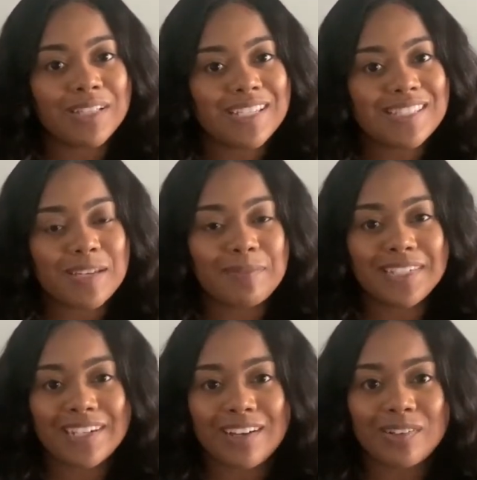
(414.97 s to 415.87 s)
Please let me
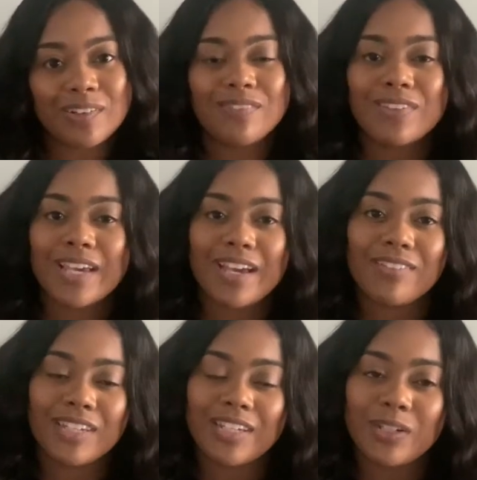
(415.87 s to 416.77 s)
know if you have any